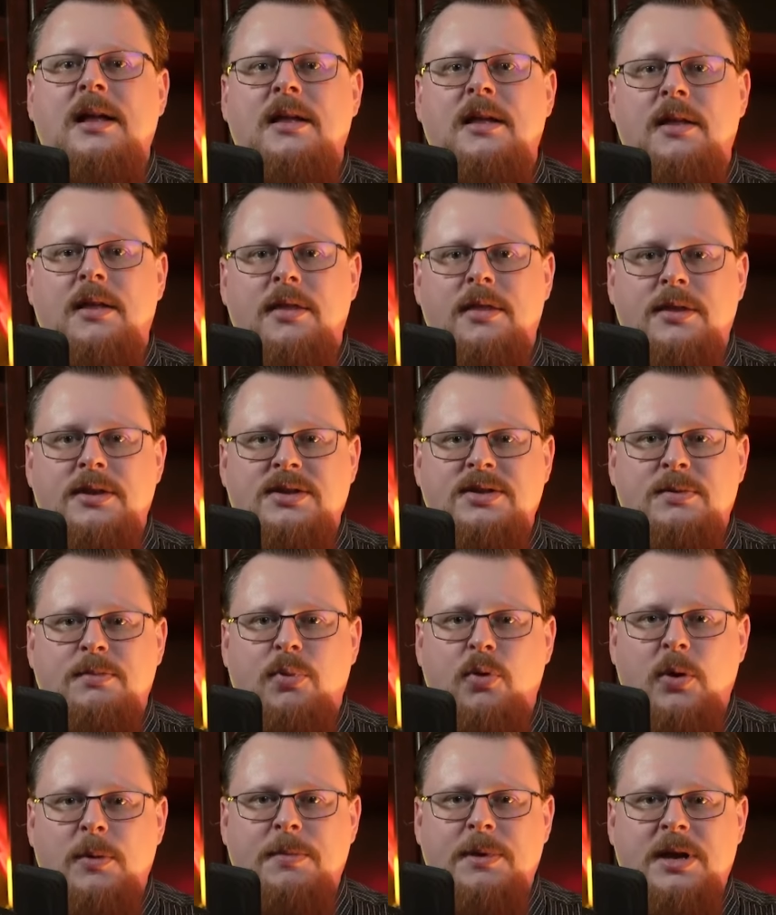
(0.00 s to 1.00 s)
the
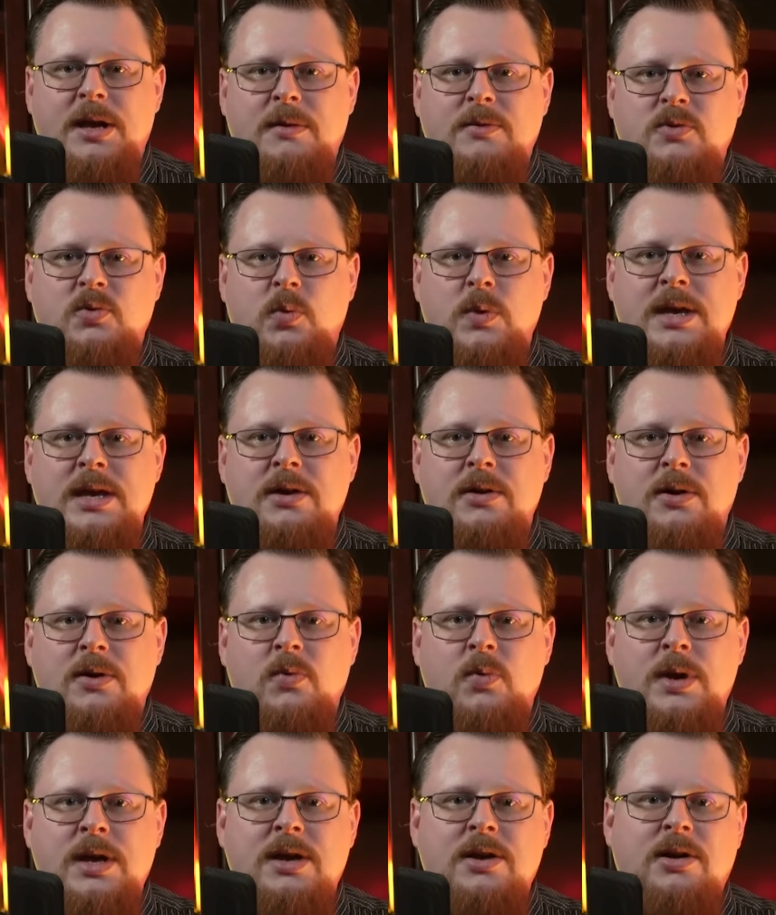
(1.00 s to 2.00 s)
support becomes weaker and
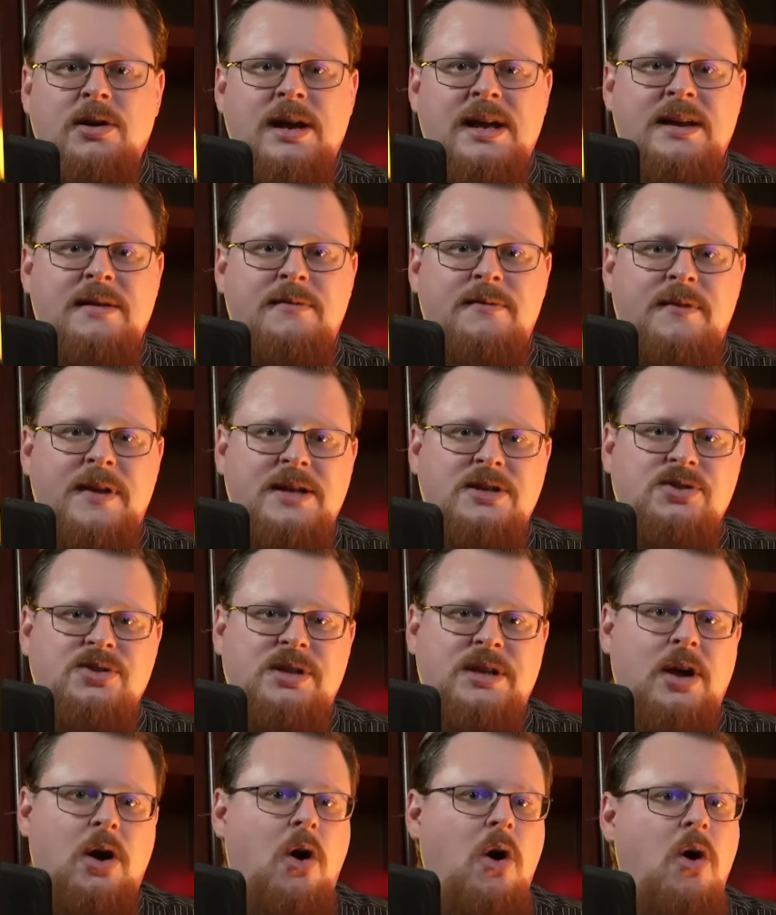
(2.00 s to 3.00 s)
weaker, and
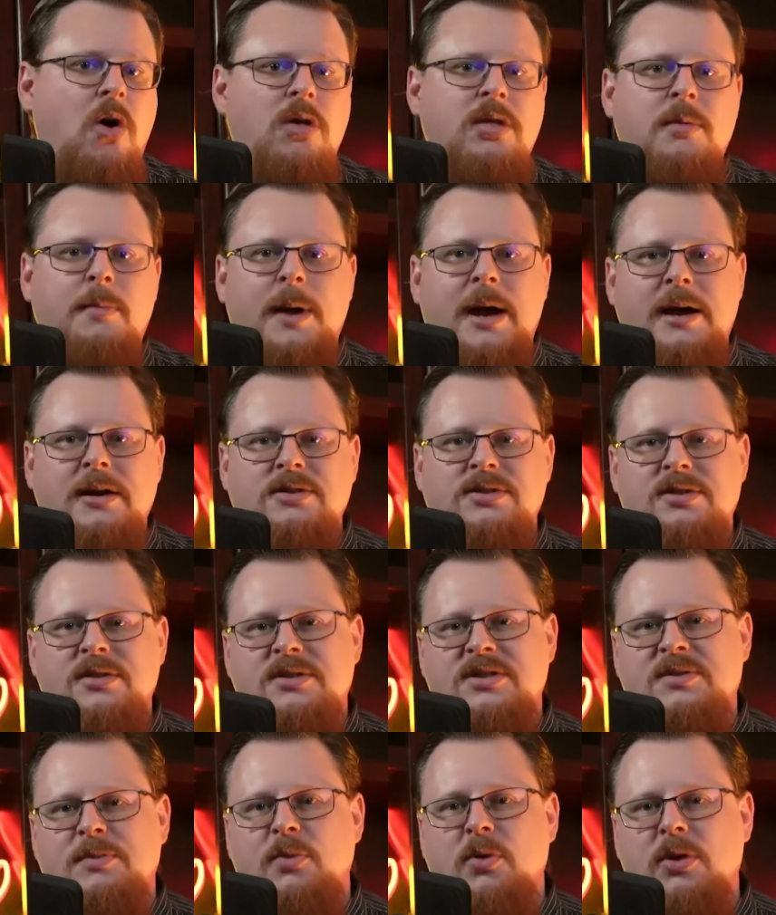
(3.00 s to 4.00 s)
eventually all the buyers in the
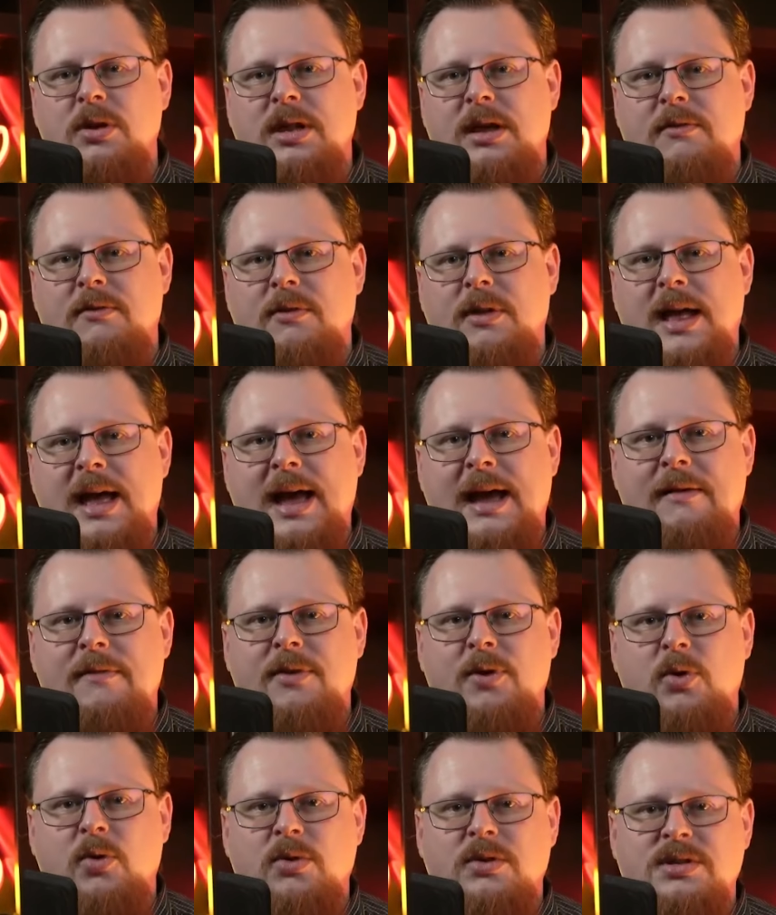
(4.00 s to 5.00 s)
support level have
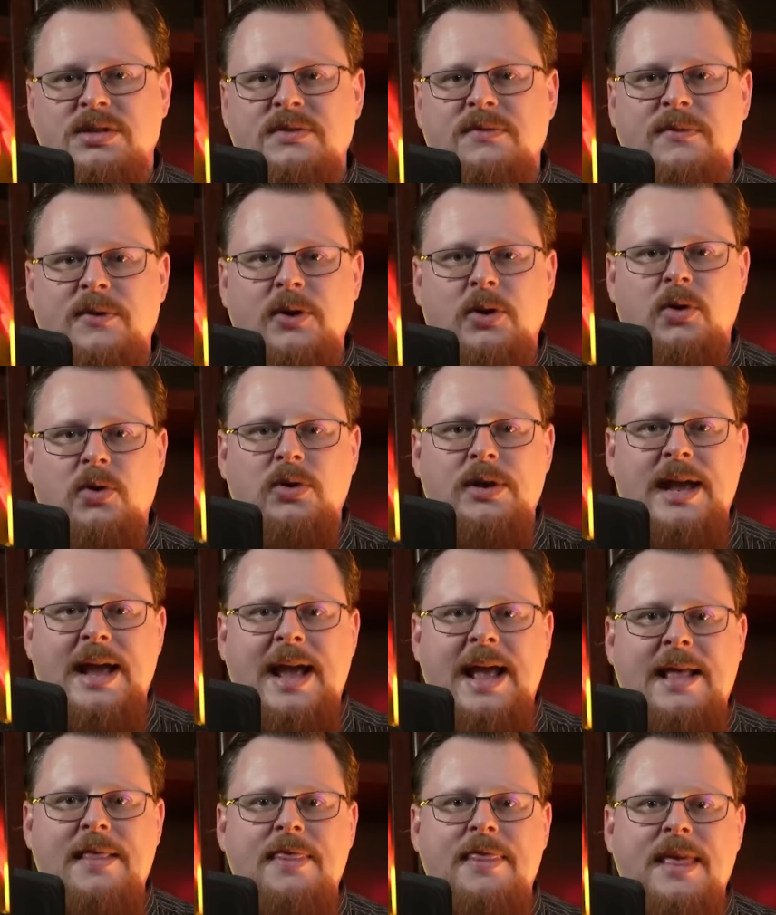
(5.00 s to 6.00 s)
their orders filled,
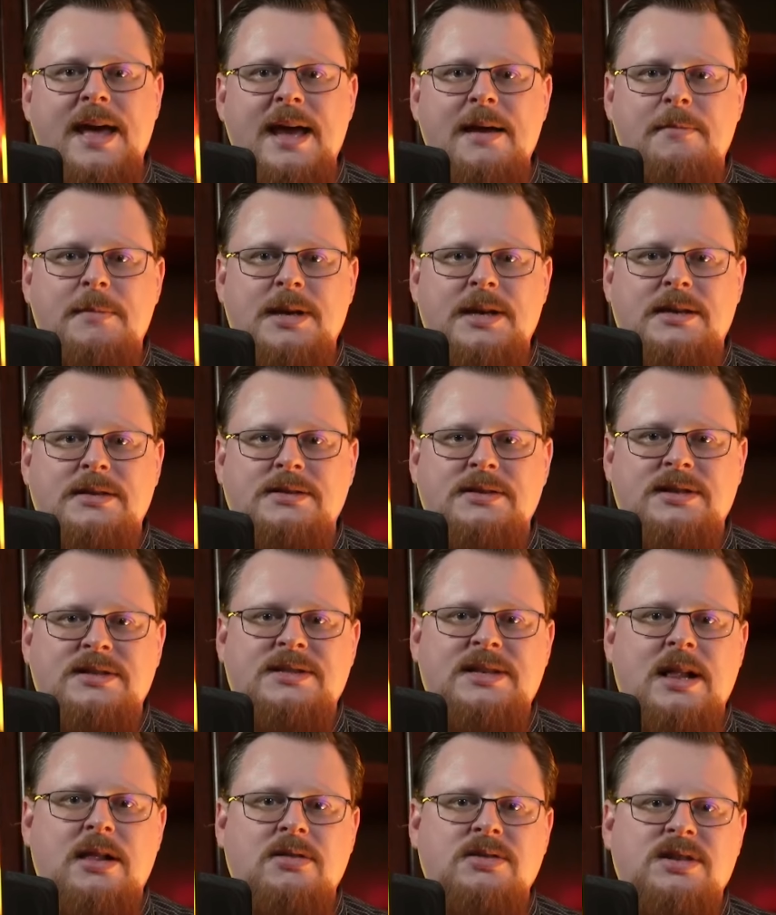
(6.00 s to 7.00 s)
and that means the
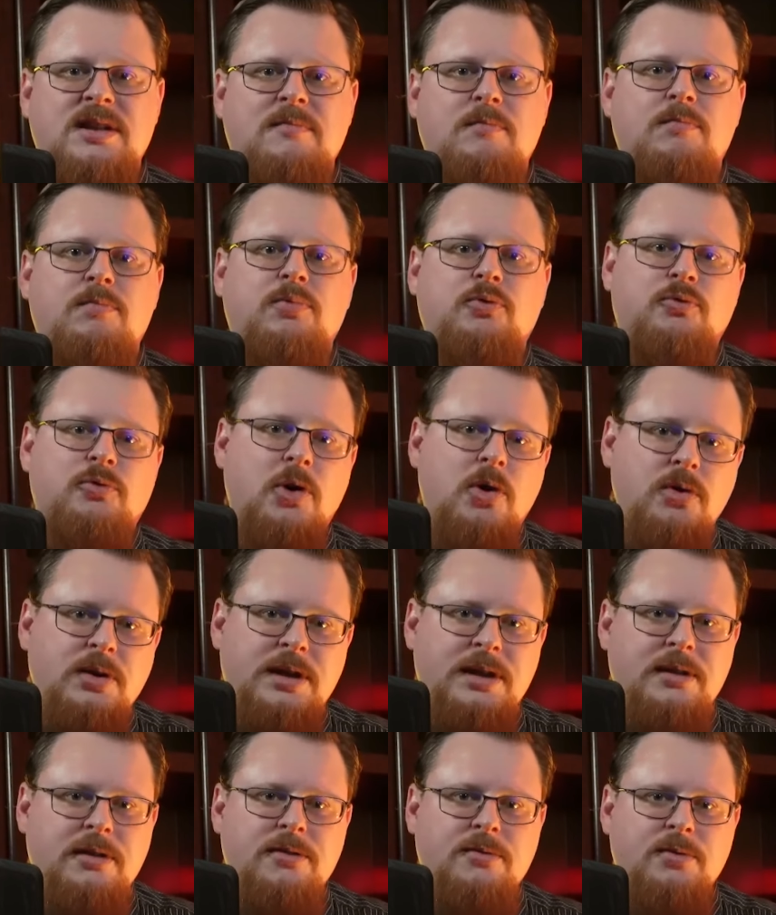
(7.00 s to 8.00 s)
sellers have
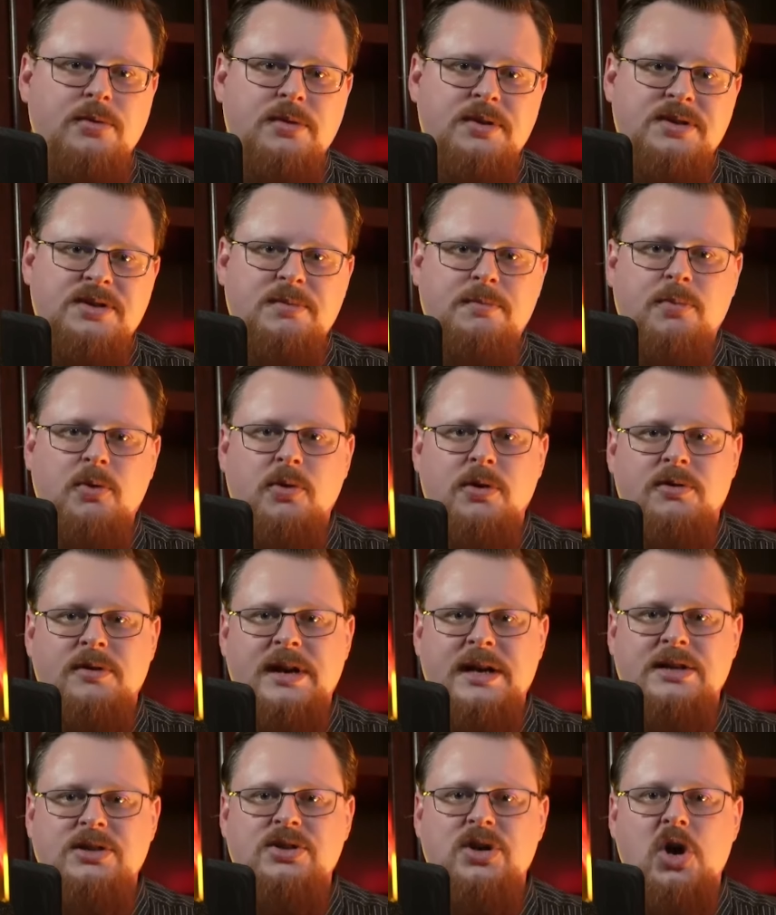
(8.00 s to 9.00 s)
broken through the support
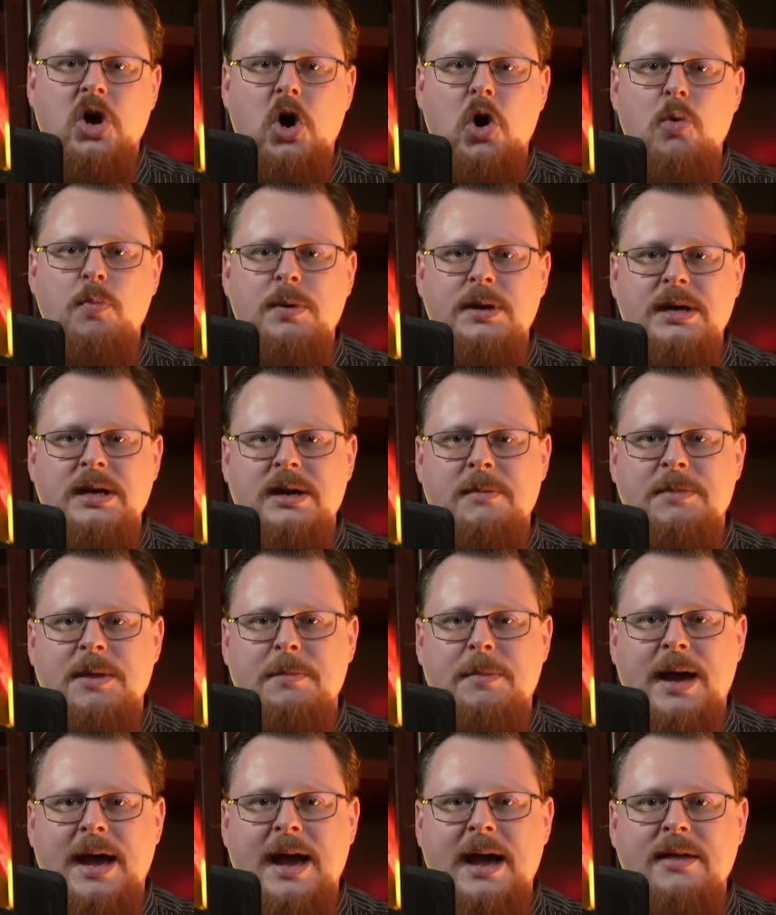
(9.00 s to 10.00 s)
range, opening up the
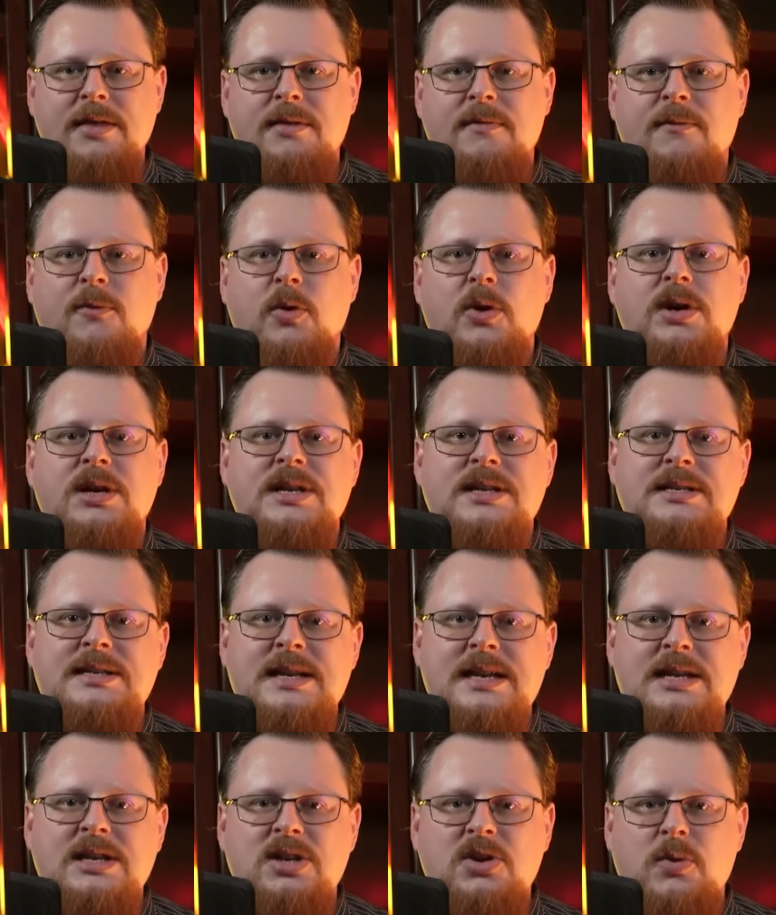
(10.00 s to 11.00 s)
path for a
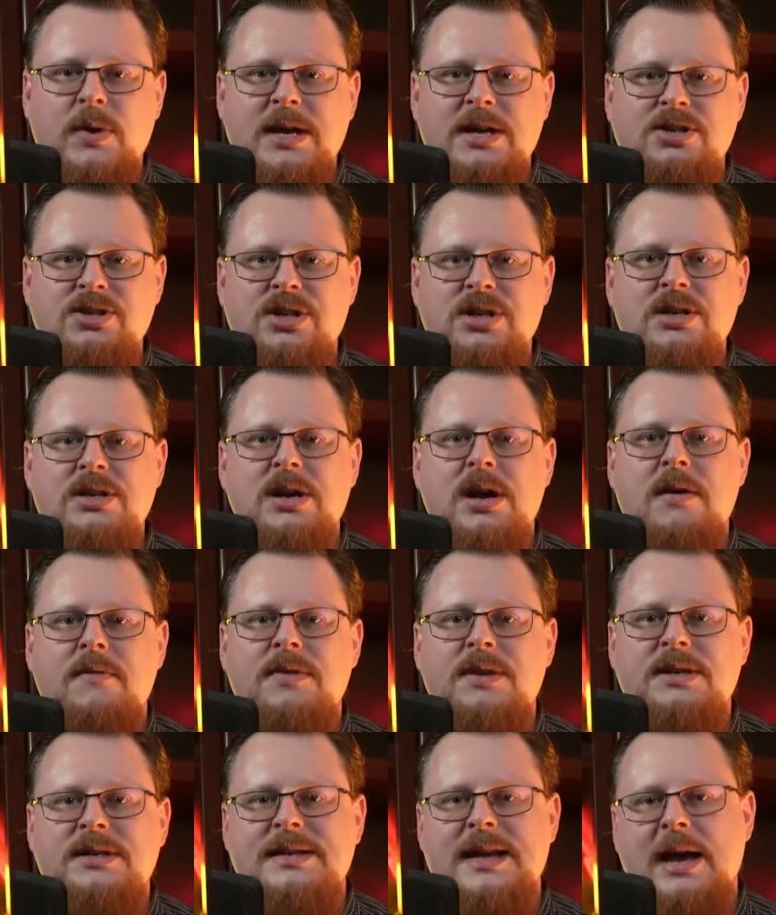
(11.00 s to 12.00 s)
continuation of
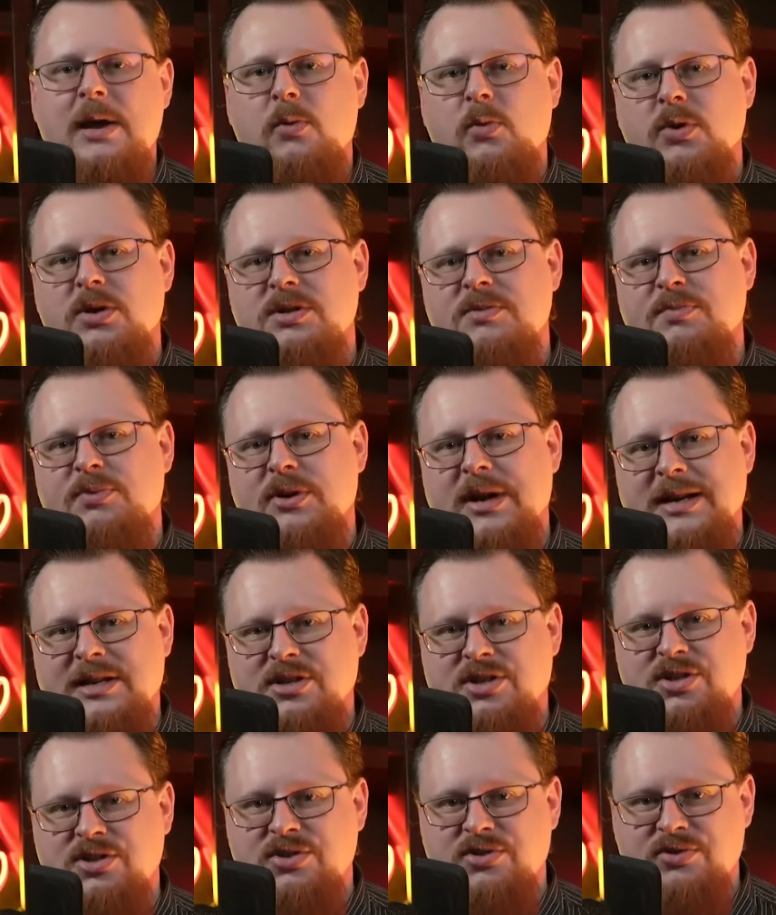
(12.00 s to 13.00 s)
the downwards
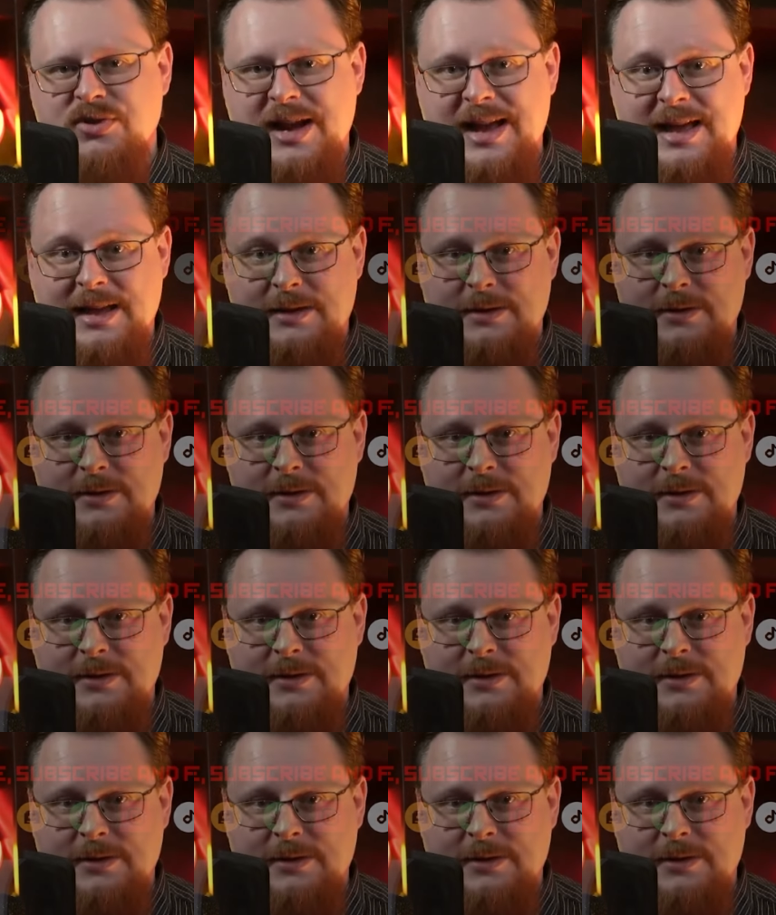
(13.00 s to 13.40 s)
price trend.